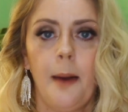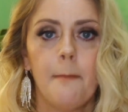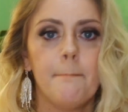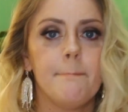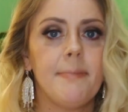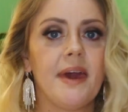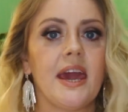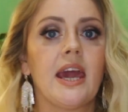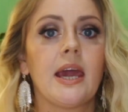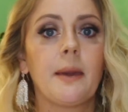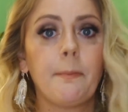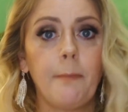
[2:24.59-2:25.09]

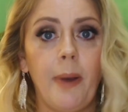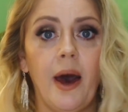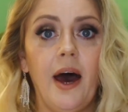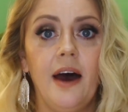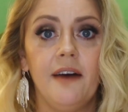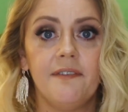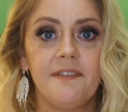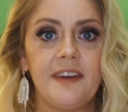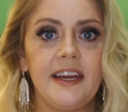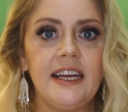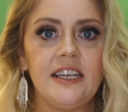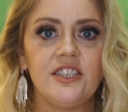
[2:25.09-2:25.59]
big
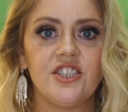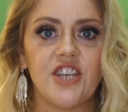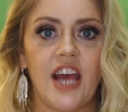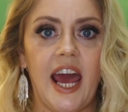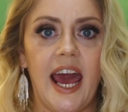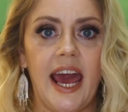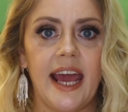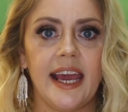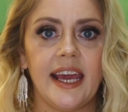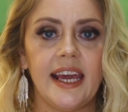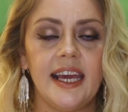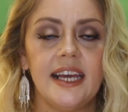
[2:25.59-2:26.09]
puffy
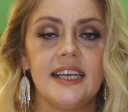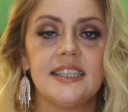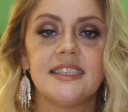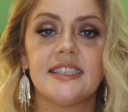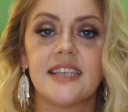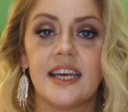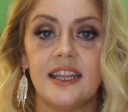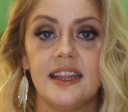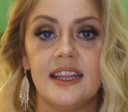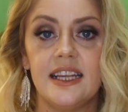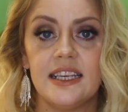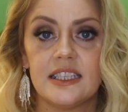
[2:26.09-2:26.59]
jackets,
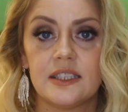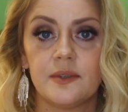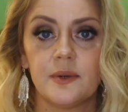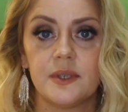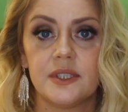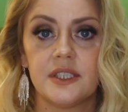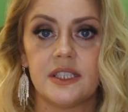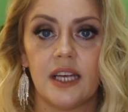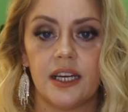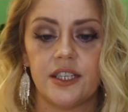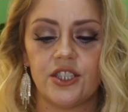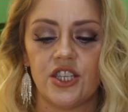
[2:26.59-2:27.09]
and this
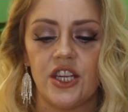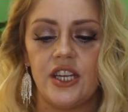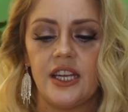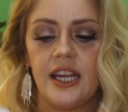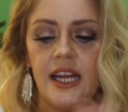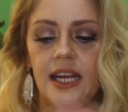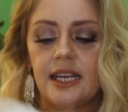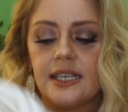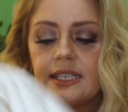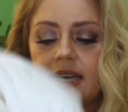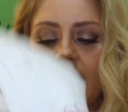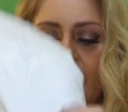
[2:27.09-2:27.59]
was such a
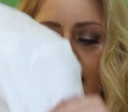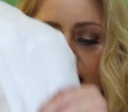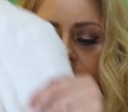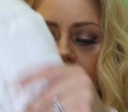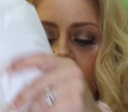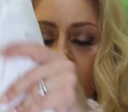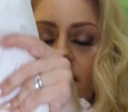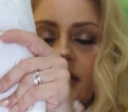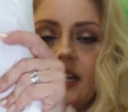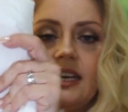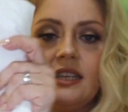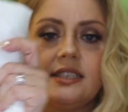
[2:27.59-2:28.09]
neat take
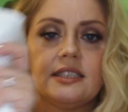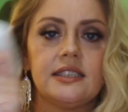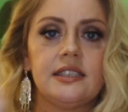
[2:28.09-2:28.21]
on it.